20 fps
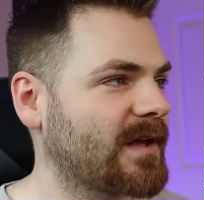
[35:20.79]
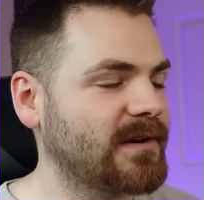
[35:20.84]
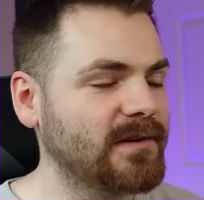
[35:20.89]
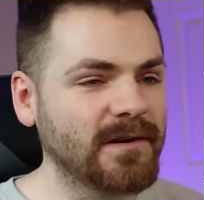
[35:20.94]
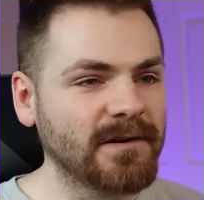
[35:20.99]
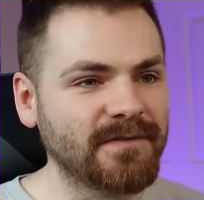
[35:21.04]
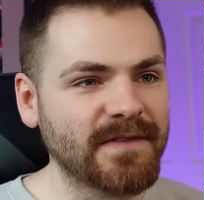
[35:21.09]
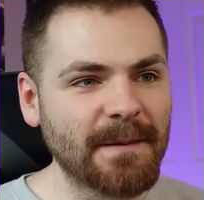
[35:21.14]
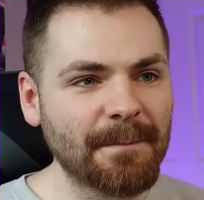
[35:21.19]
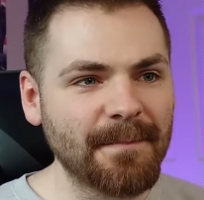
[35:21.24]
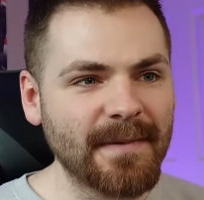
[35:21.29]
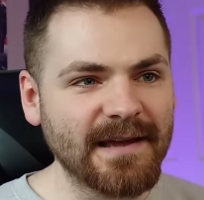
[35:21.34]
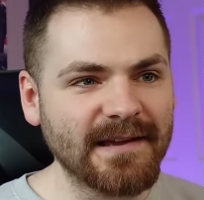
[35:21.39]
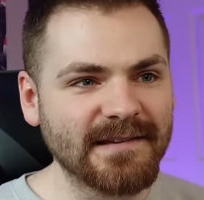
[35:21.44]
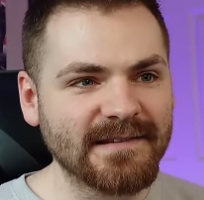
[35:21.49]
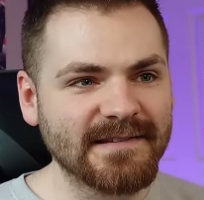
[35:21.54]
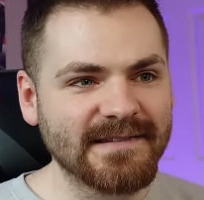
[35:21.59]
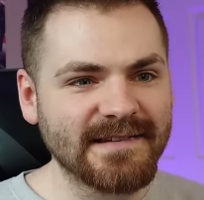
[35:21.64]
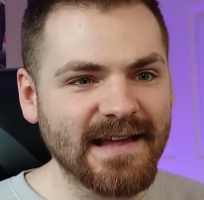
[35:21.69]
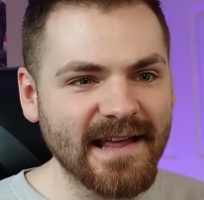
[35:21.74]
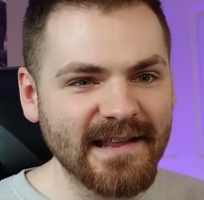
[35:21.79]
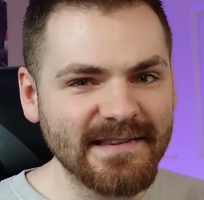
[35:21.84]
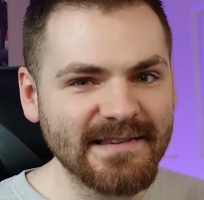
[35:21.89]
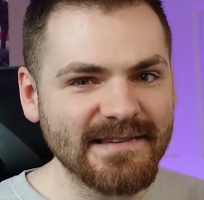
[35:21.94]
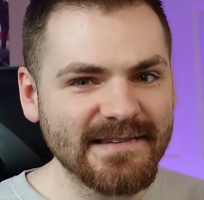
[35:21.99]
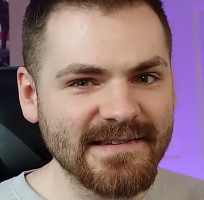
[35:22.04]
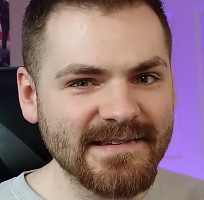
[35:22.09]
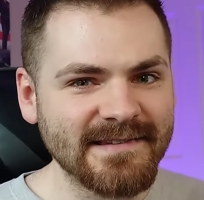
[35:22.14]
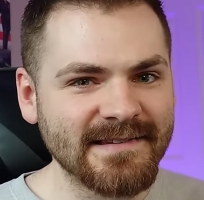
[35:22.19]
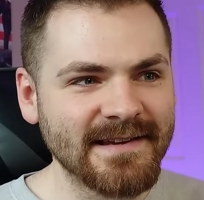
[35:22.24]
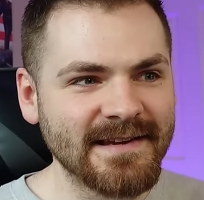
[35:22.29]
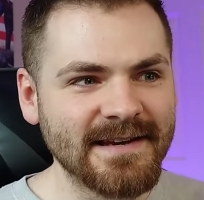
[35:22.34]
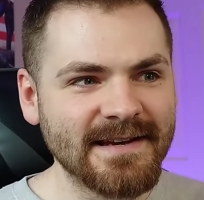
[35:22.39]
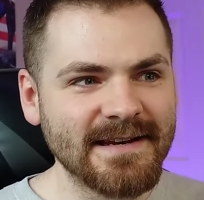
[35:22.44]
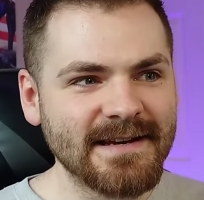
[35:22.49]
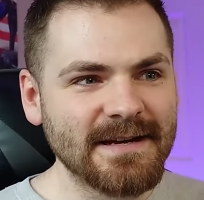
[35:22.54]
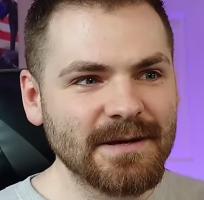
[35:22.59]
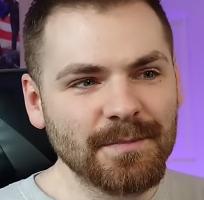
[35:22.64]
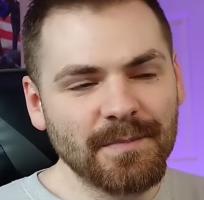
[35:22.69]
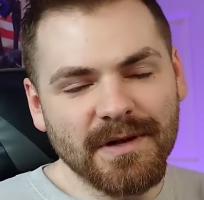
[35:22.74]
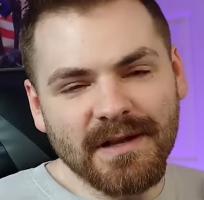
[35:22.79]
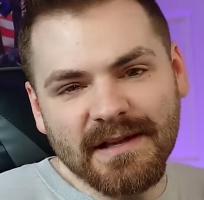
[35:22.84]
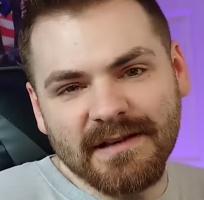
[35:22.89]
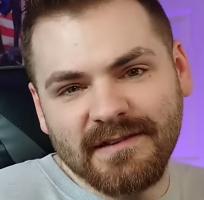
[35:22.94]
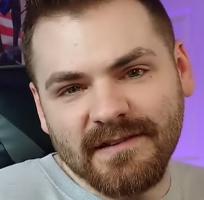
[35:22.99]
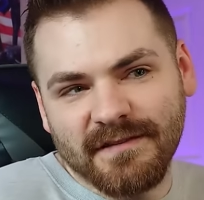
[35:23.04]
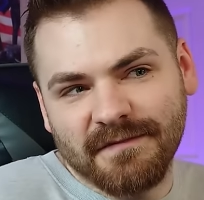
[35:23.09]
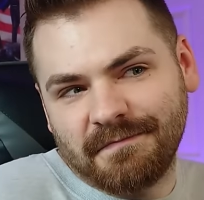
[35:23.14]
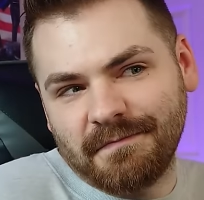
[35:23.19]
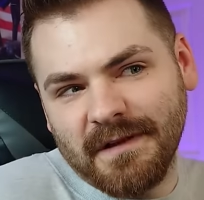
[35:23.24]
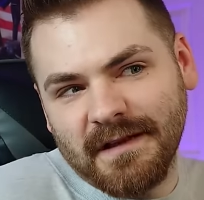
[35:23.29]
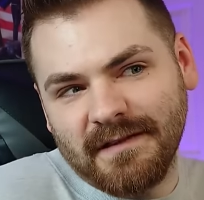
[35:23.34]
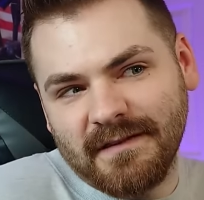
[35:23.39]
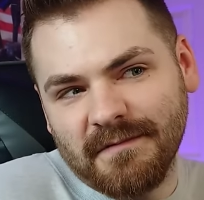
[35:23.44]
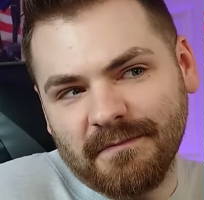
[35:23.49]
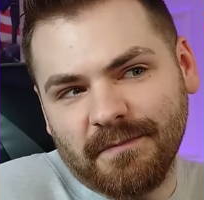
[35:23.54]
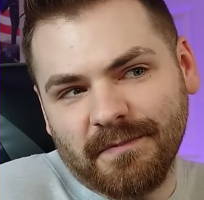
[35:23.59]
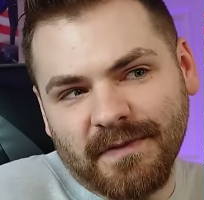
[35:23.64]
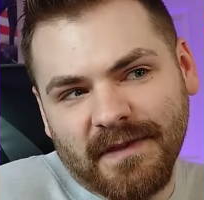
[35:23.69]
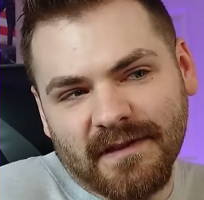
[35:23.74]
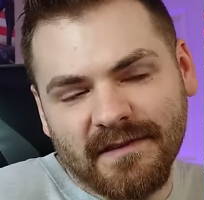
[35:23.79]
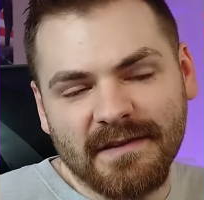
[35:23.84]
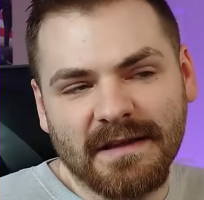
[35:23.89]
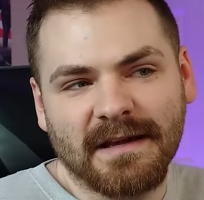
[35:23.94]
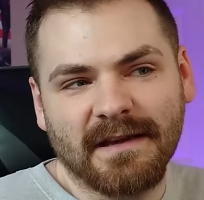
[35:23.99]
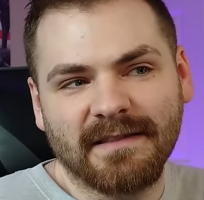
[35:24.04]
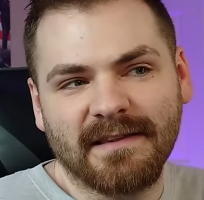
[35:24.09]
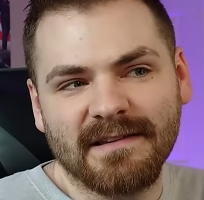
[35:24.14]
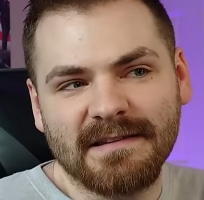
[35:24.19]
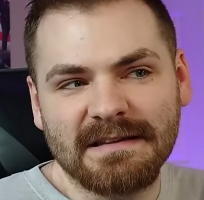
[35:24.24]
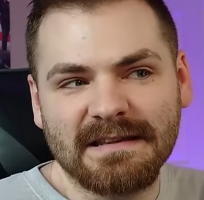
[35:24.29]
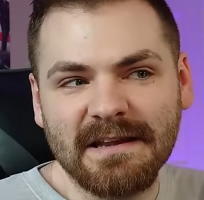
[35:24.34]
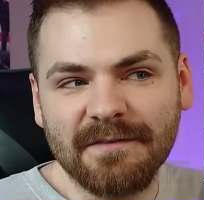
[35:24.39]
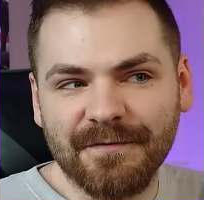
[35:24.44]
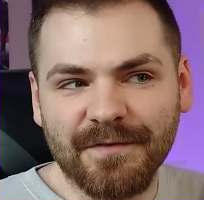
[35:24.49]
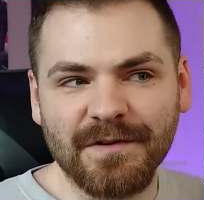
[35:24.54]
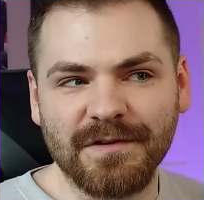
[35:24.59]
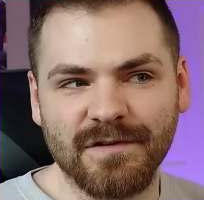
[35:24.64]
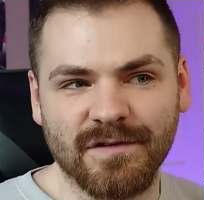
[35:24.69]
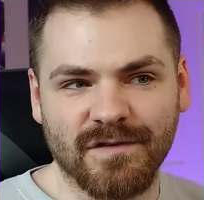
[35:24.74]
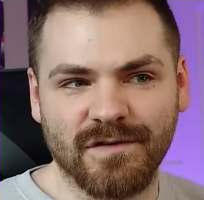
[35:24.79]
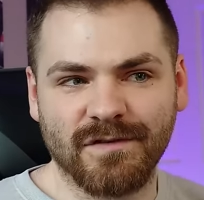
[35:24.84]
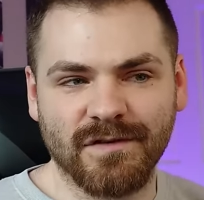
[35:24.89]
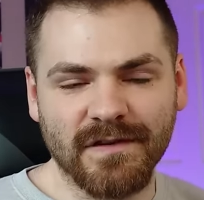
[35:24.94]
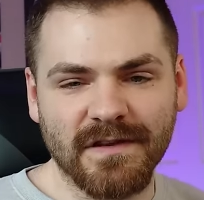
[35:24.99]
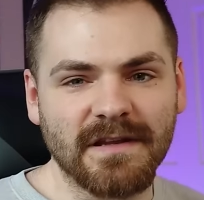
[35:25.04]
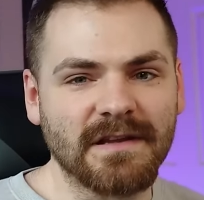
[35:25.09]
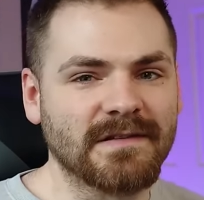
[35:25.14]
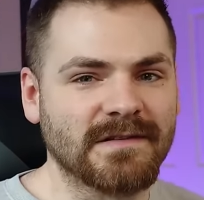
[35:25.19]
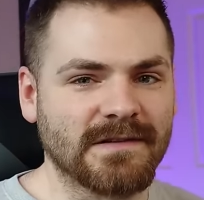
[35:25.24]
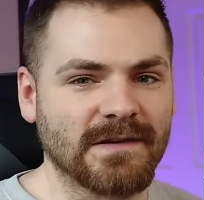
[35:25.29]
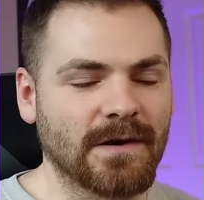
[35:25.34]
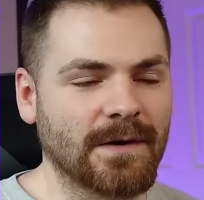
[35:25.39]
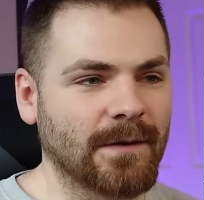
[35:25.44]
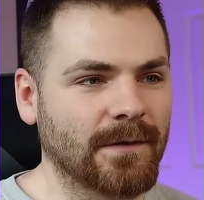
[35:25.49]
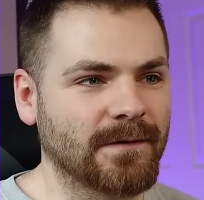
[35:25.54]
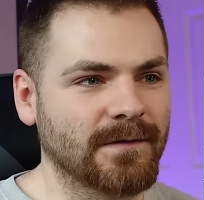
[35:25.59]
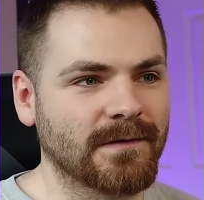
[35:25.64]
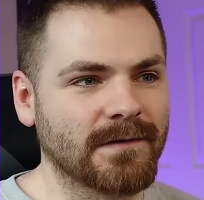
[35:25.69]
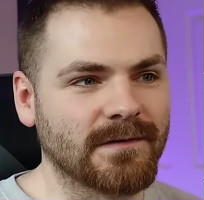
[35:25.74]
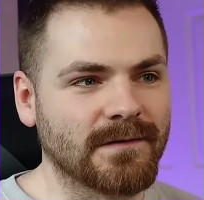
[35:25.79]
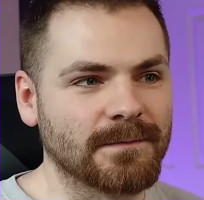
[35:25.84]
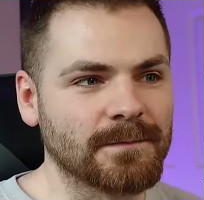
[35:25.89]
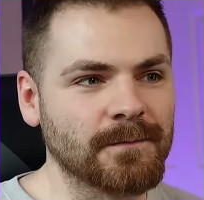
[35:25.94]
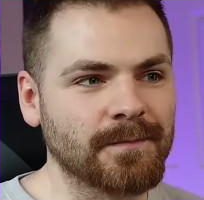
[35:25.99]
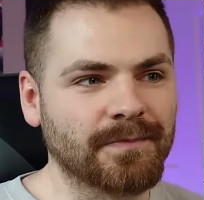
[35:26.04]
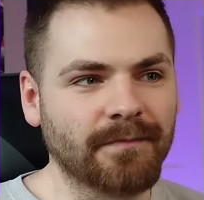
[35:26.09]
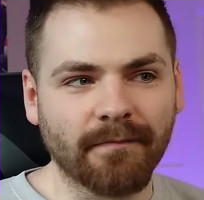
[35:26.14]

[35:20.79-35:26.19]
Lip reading: I don't know if that makes sense, but it just, it, there's like a, there's a difference to these songs.